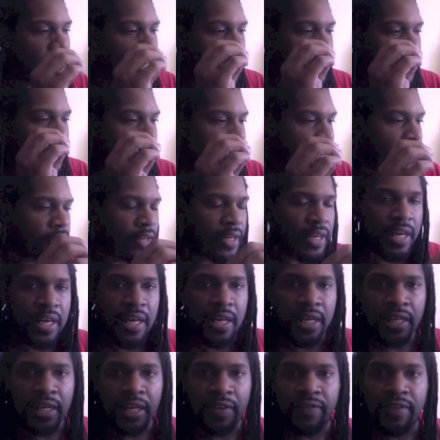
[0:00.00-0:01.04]
and
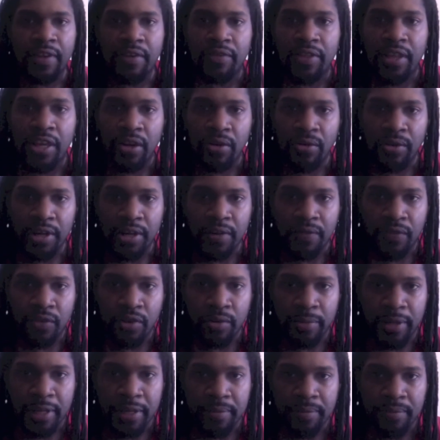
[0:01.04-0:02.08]
left everything on there
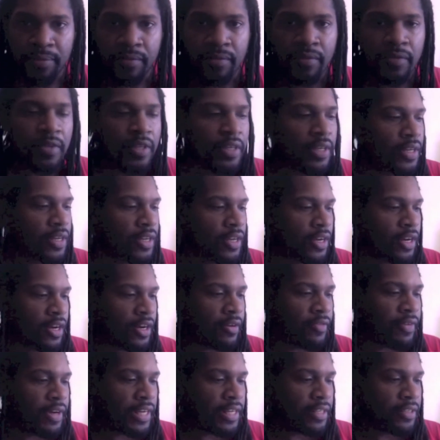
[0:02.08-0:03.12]
for me.
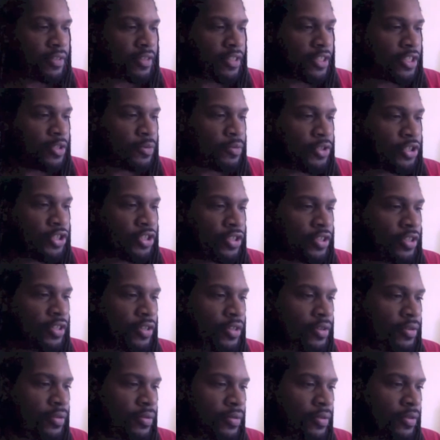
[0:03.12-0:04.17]
Alright, so this is what you're going
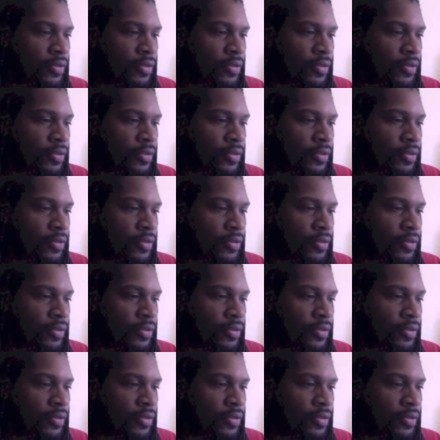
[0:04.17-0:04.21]
to do.